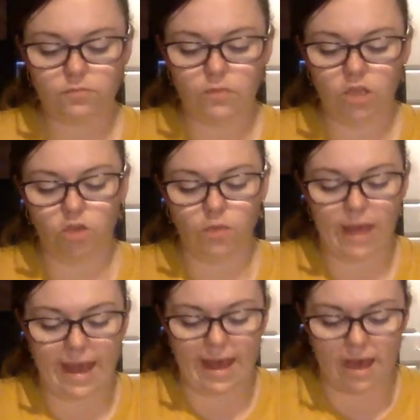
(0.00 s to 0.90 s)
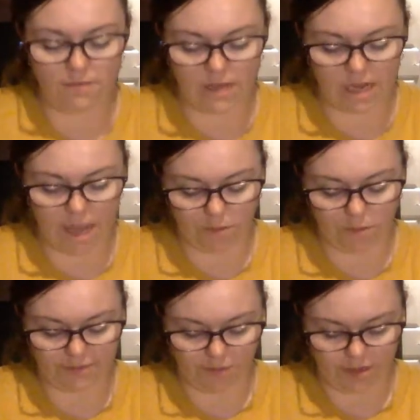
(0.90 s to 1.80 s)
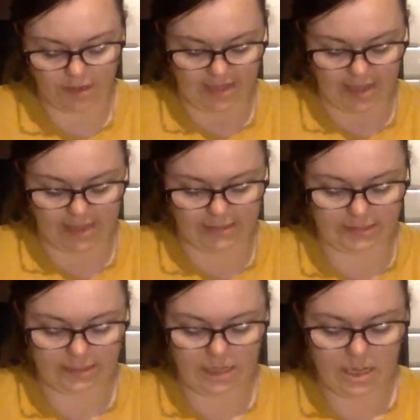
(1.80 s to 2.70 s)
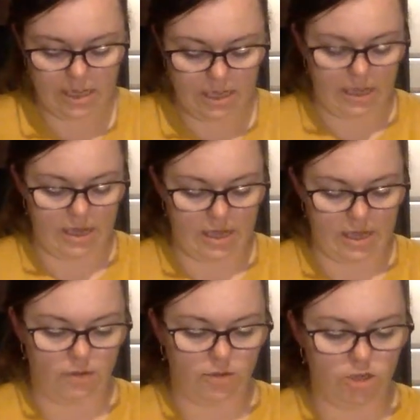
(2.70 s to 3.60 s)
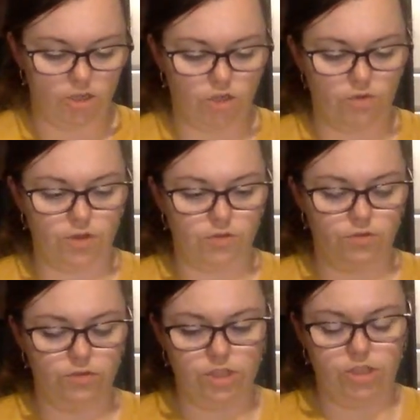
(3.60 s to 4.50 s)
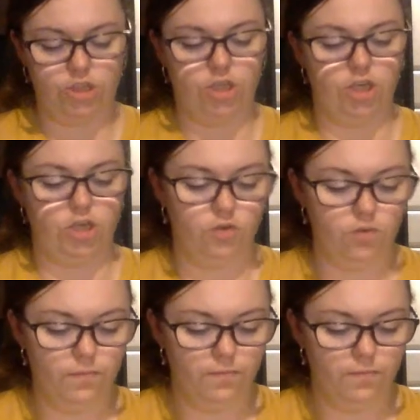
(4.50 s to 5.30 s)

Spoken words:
you have a couple different things, and I want to show those to you.